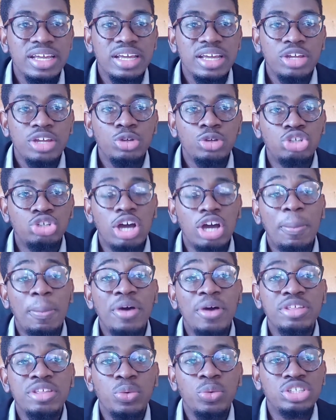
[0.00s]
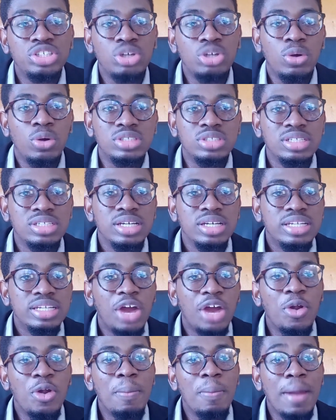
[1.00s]
you talk about the results. Now
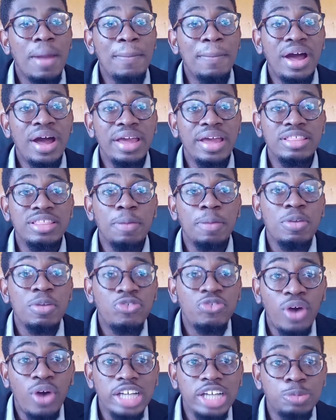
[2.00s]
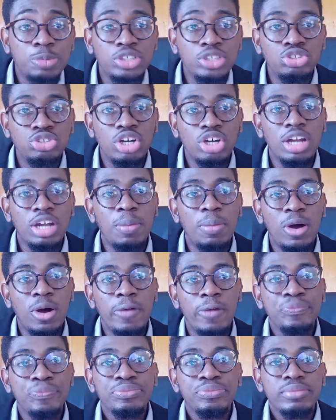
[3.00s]
remember, in the before aspect, you talked
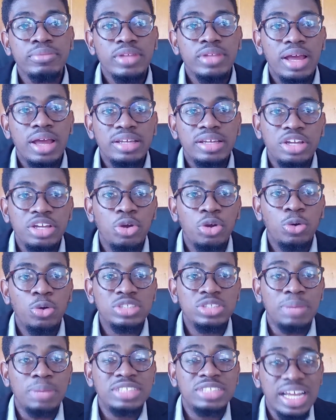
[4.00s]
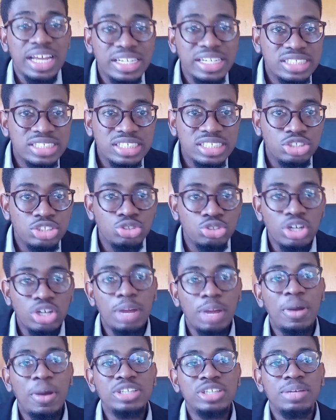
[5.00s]
about, some challenges, you talked
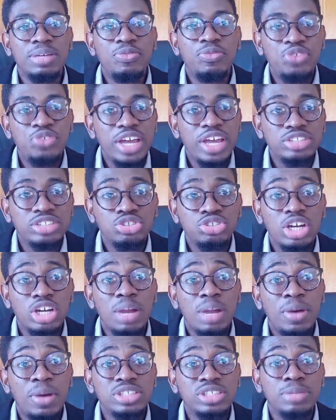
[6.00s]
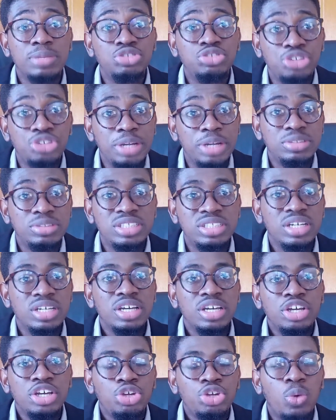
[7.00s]
about some fears, you talked about some dreams.
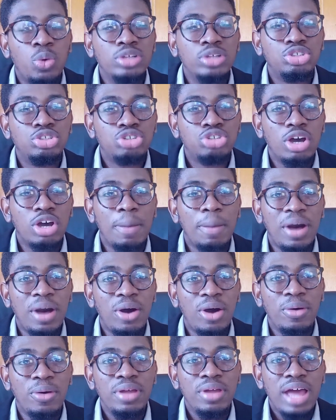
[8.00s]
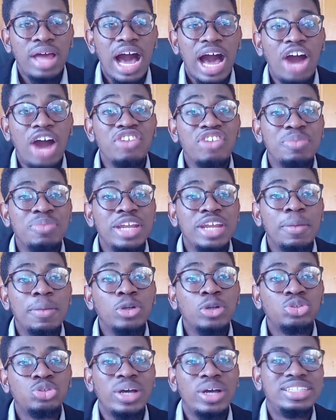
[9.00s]
You want to talk about how you've been able
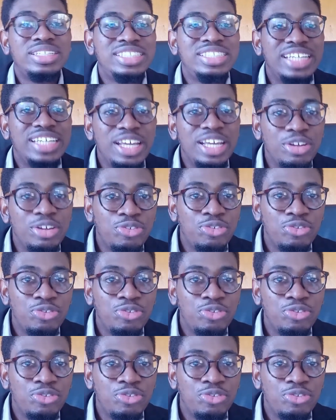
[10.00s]
to achieve,